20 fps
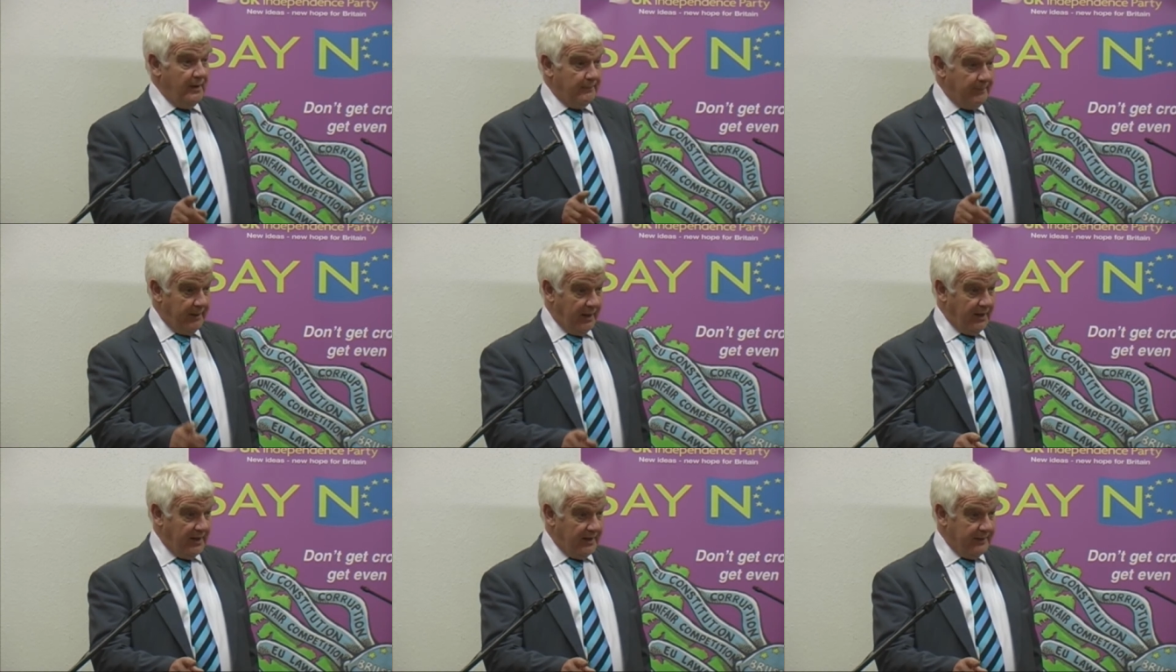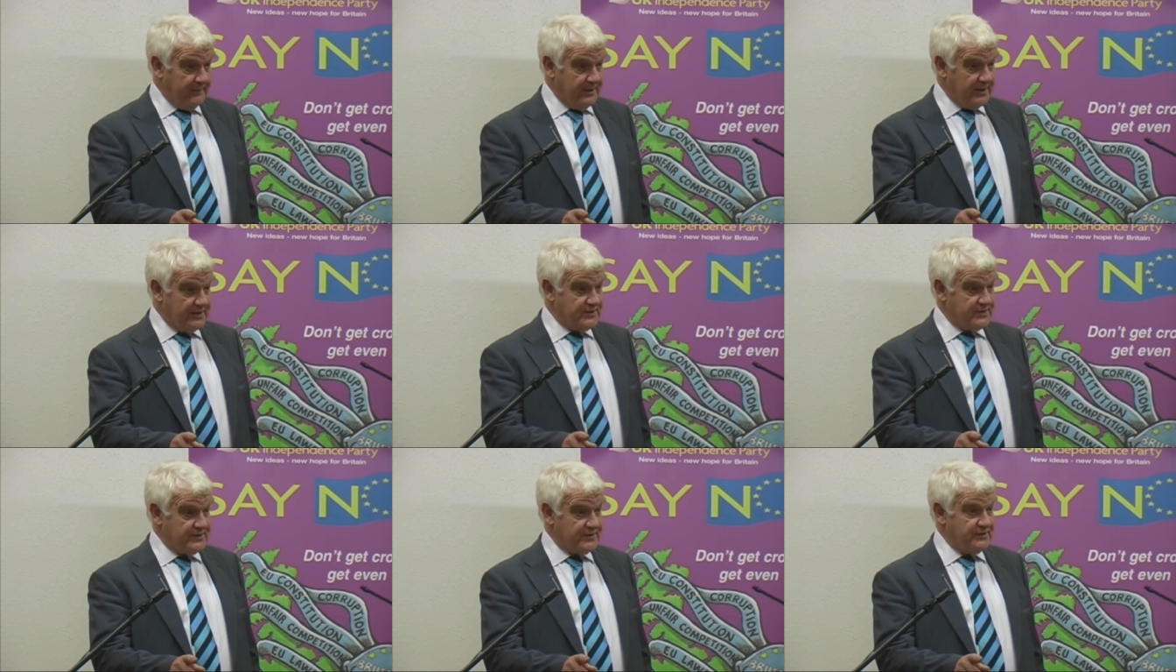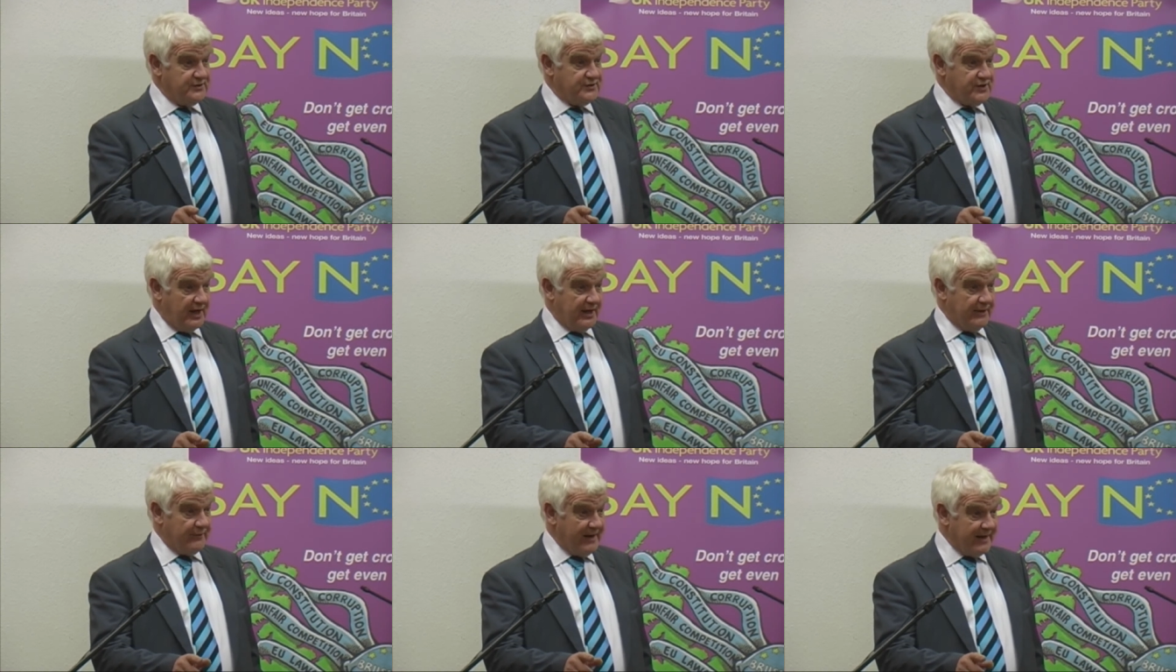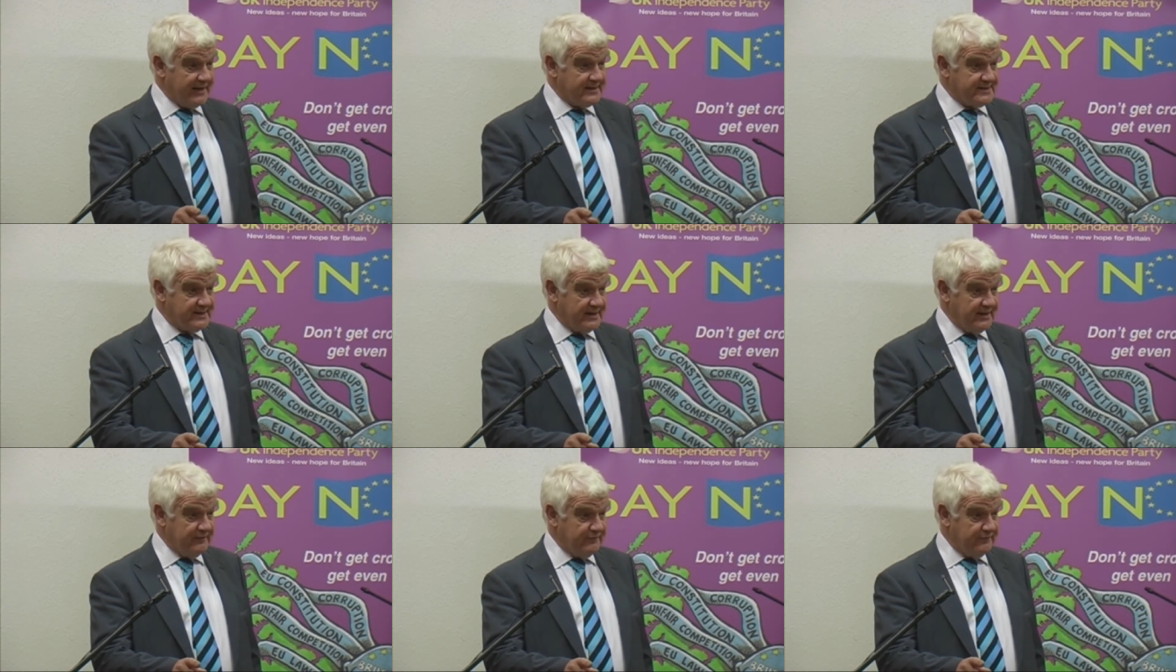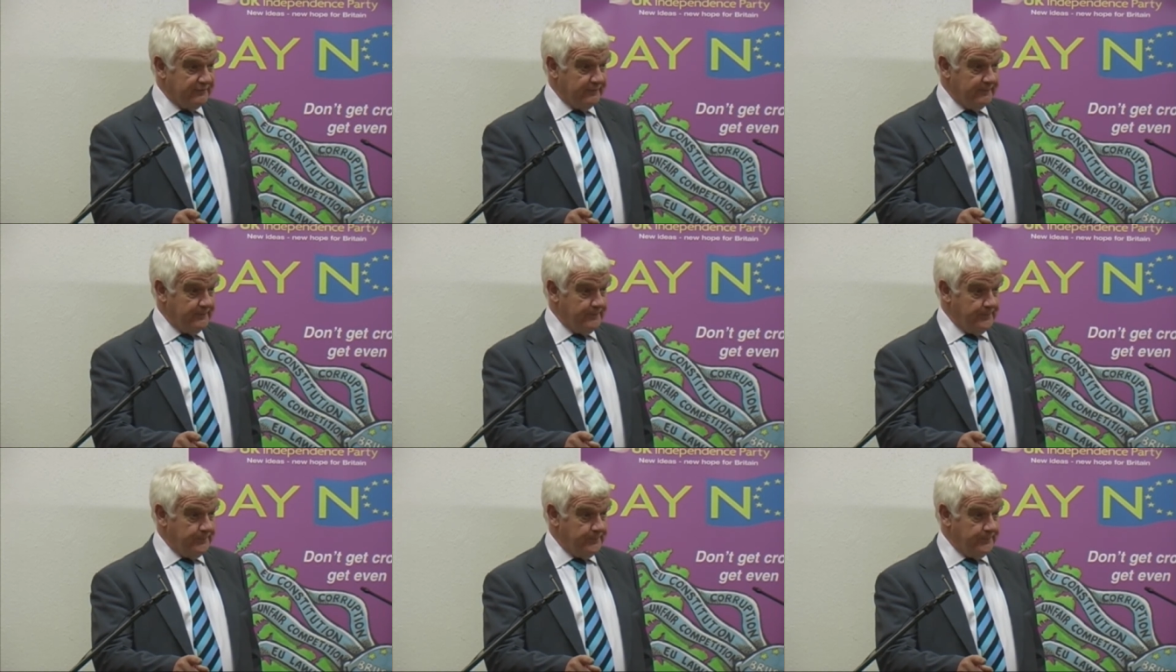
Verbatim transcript: Parliament's directive.